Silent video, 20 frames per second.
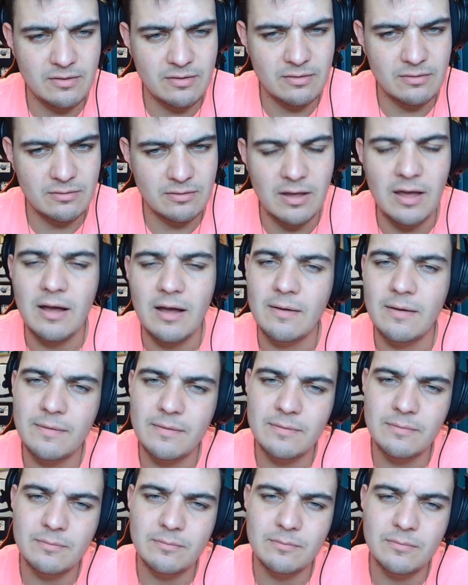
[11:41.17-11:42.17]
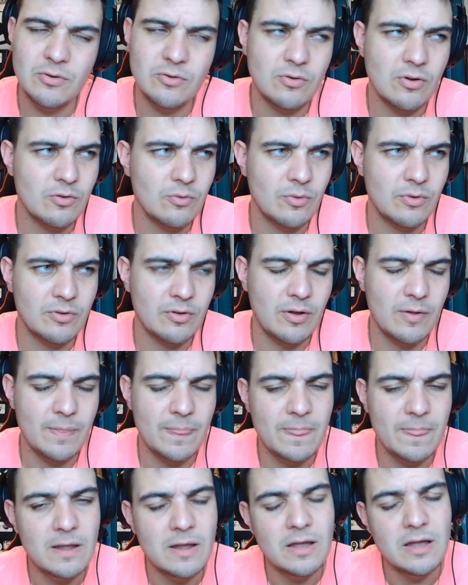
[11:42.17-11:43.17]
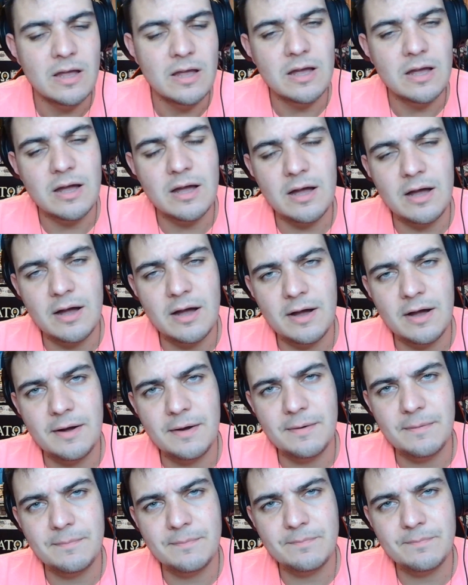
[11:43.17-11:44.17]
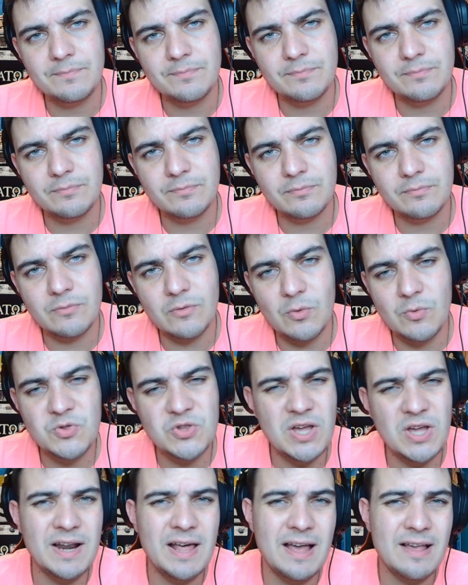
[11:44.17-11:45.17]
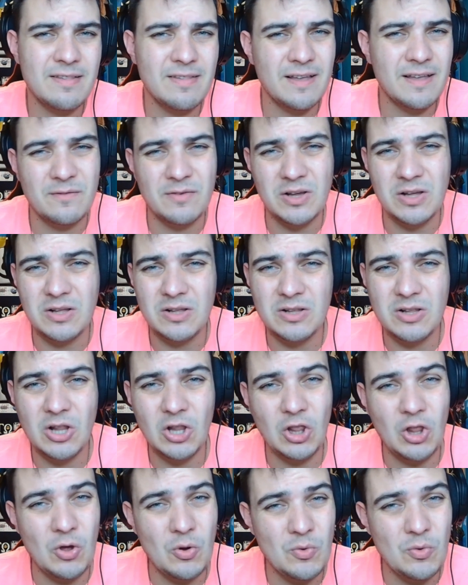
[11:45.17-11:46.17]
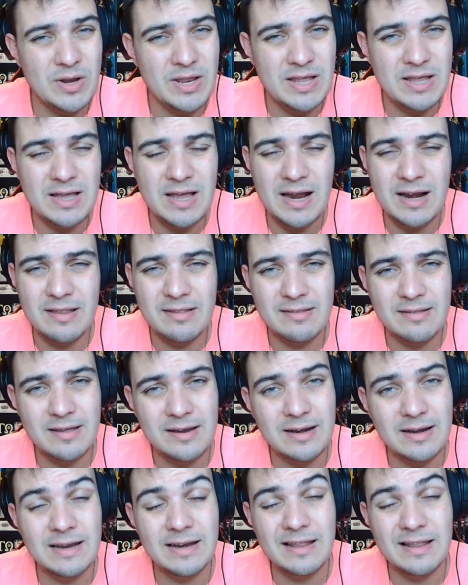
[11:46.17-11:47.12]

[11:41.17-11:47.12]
Yeah, pretty sure that's what it's called. Um, which kind of has like a cologne kind of scent.